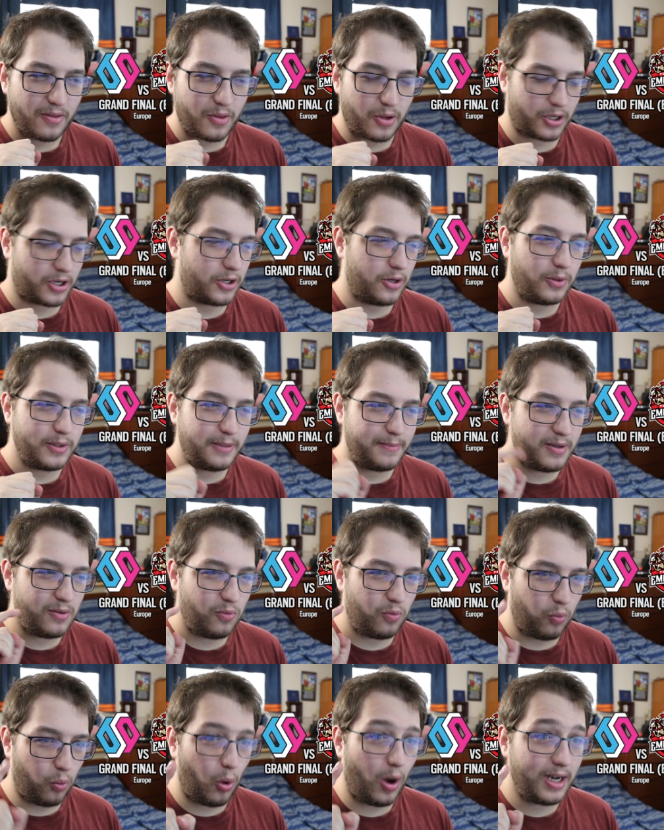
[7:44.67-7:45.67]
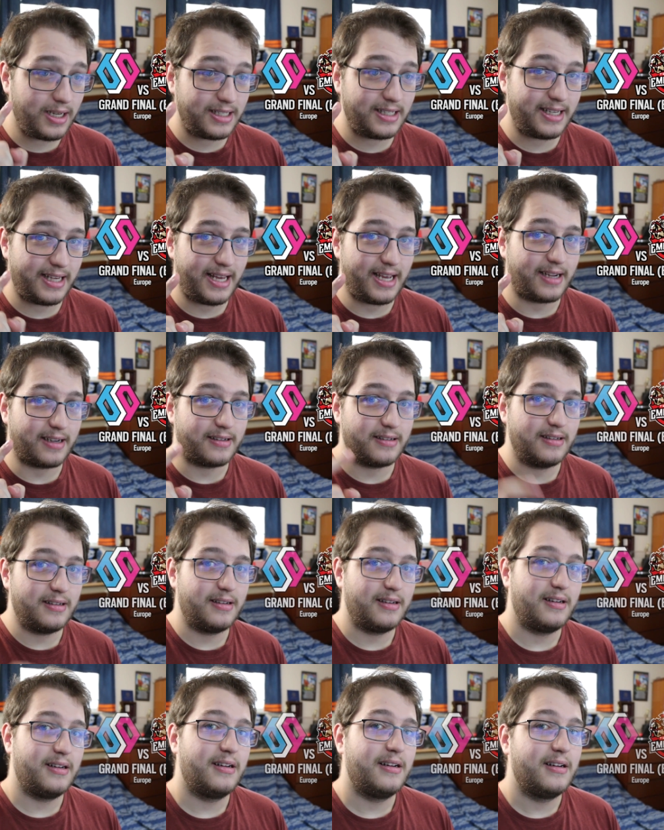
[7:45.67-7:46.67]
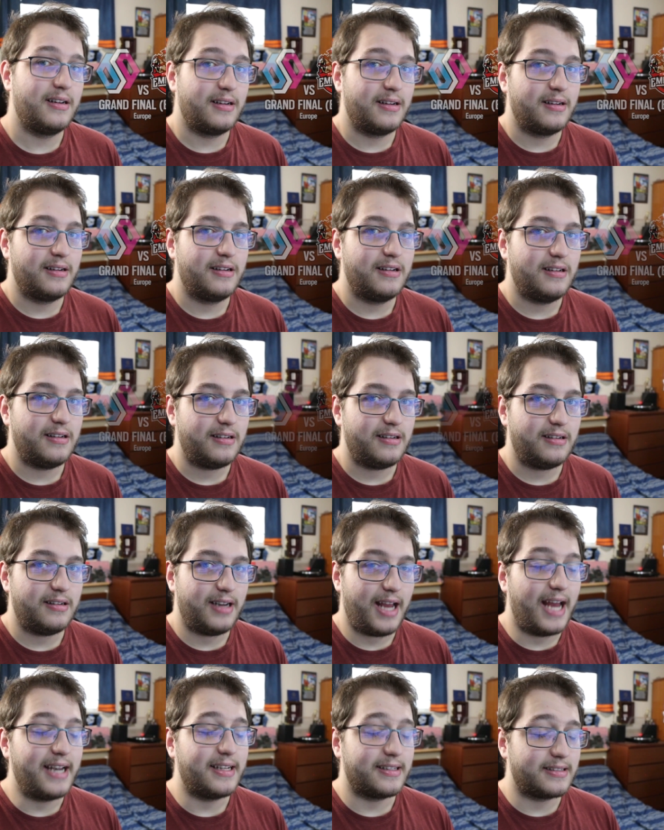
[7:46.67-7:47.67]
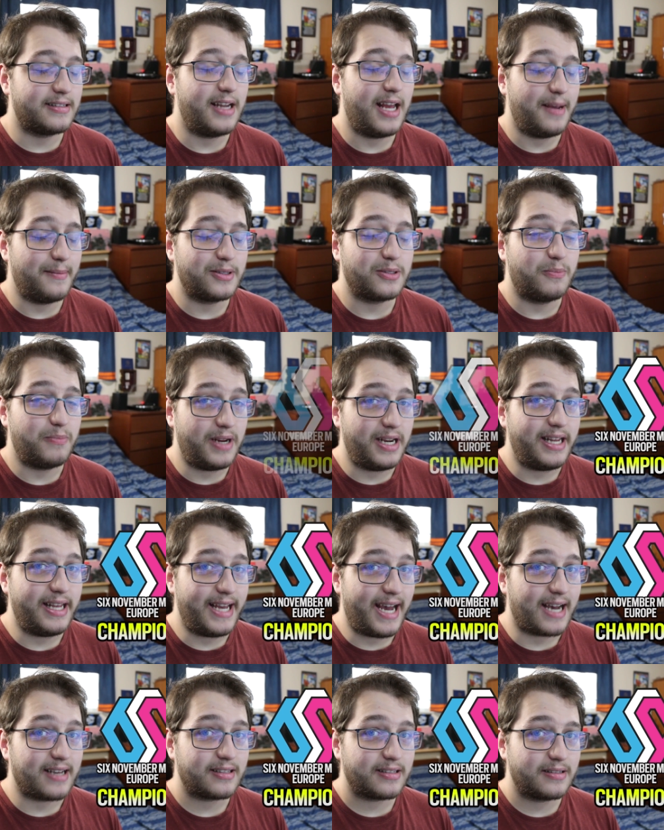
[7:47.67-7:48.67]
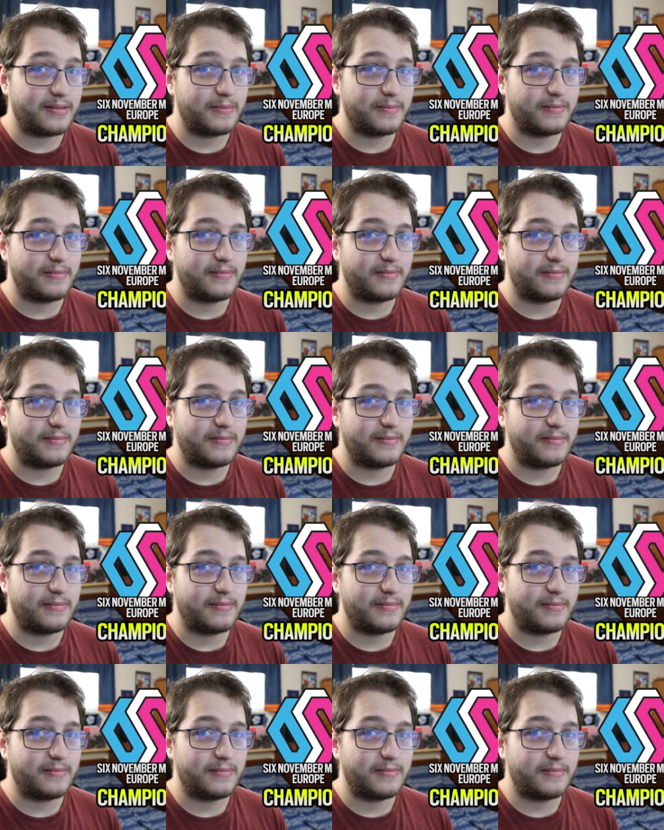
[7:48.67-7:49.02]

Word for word: there can only be one king, and its name is BDS.